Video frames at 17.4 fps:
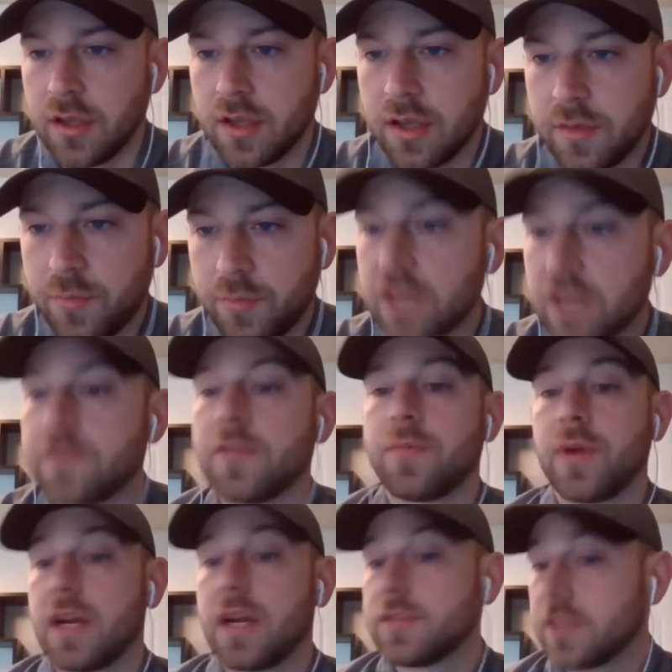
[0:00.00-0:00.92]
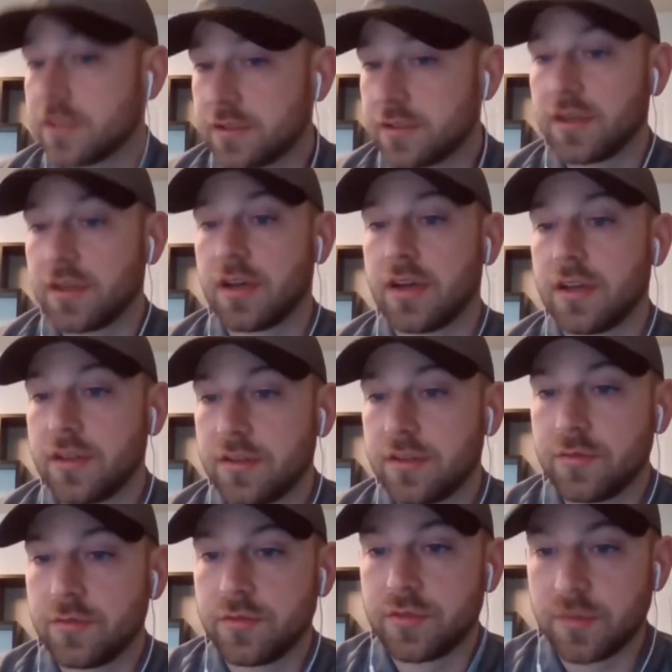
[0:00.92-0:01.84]
Bronzeville project,
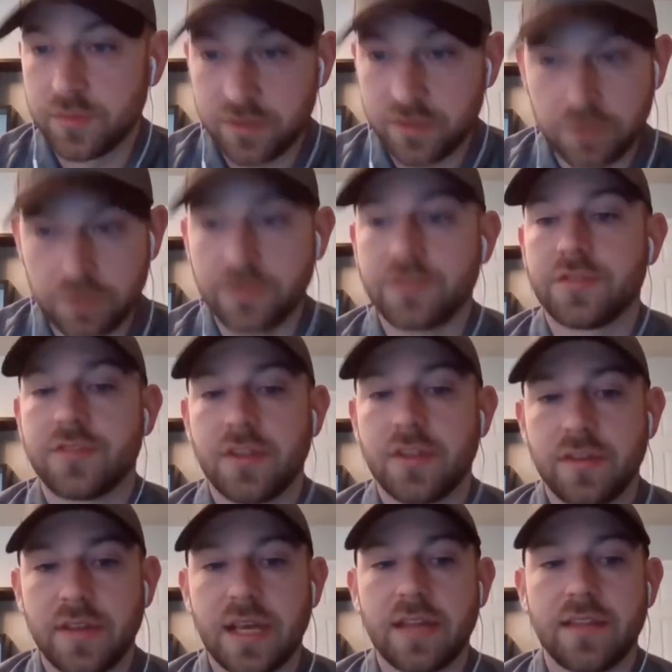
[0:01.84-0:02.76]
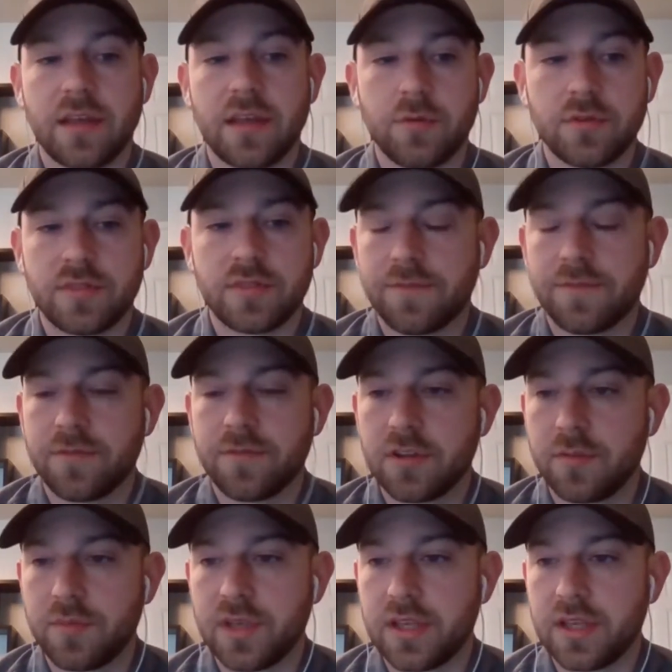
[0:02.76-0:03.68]
someone said they're interested in that. That will
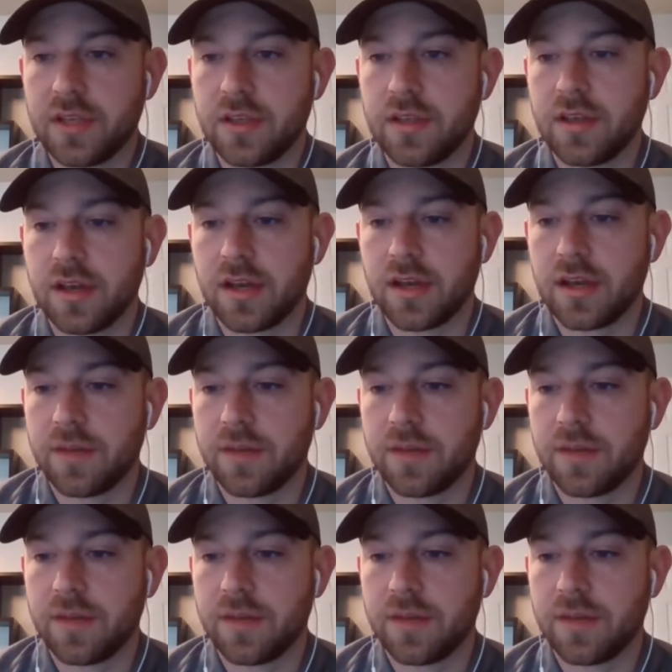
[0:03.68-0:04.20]
definitely be,